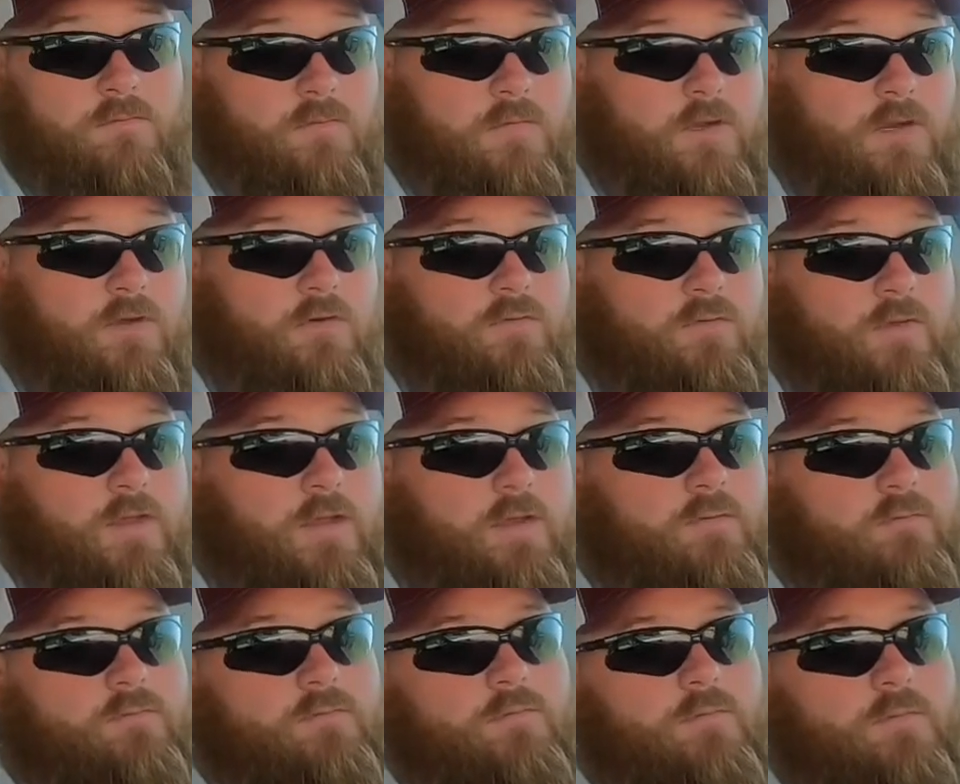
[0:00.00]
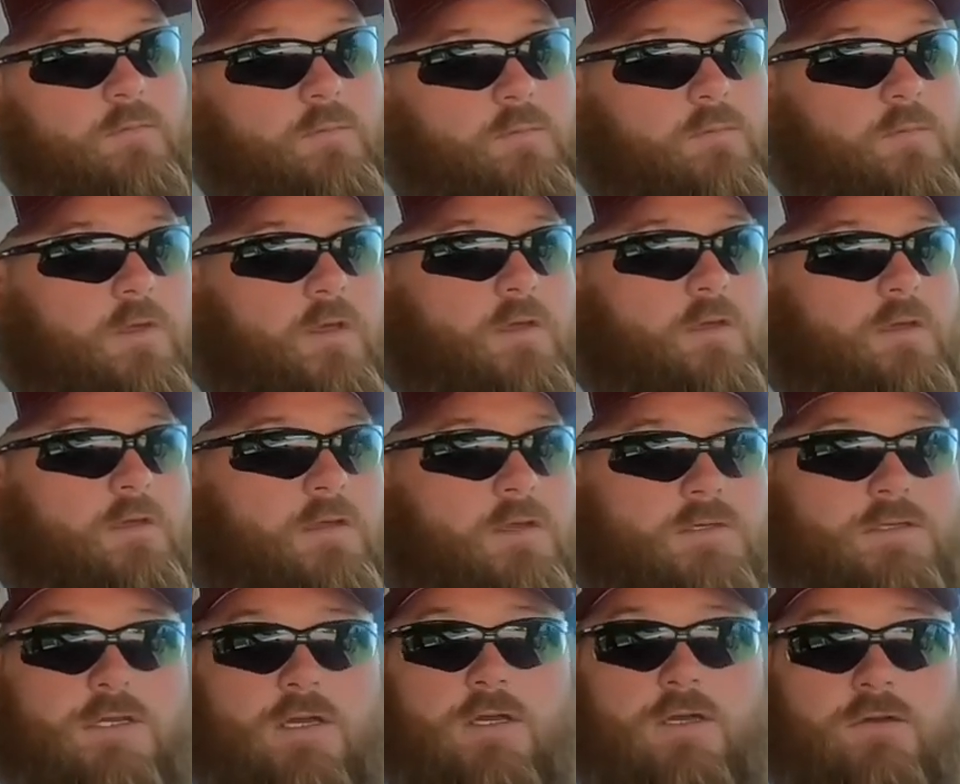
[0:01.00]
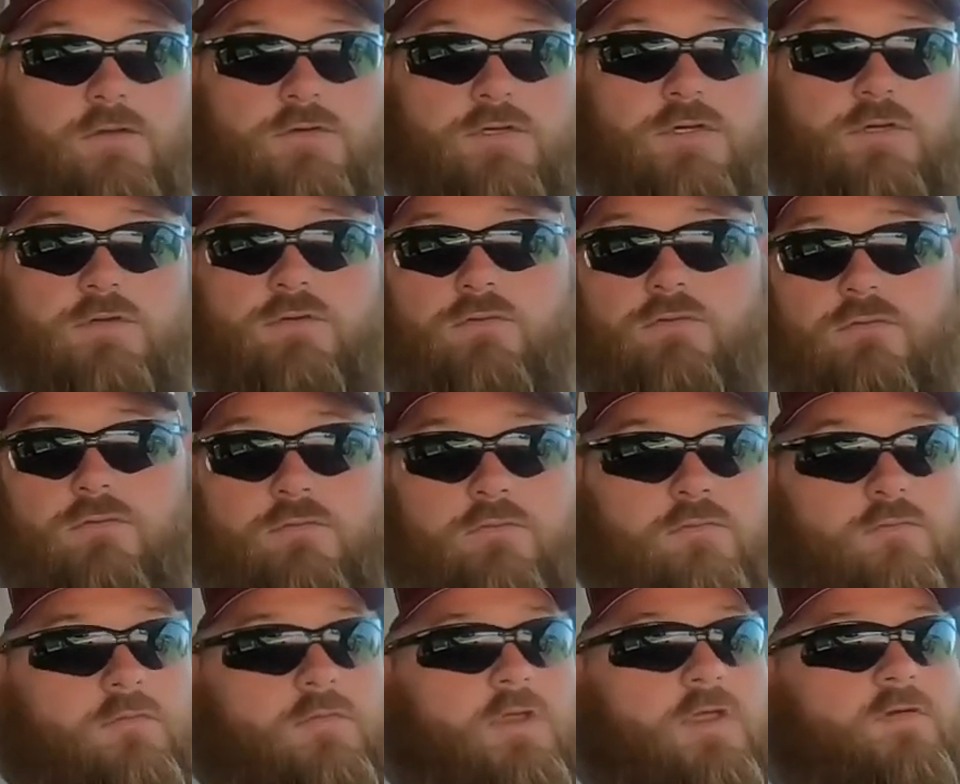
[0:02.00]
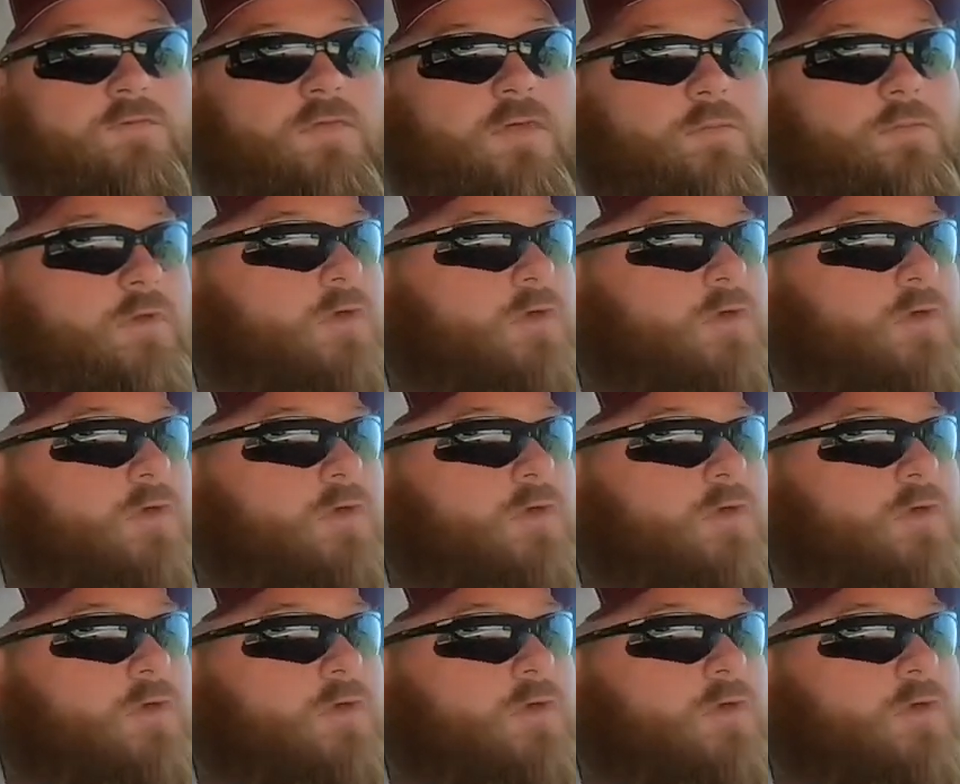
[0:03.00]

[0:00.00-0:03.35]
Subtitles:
you know, continue to give them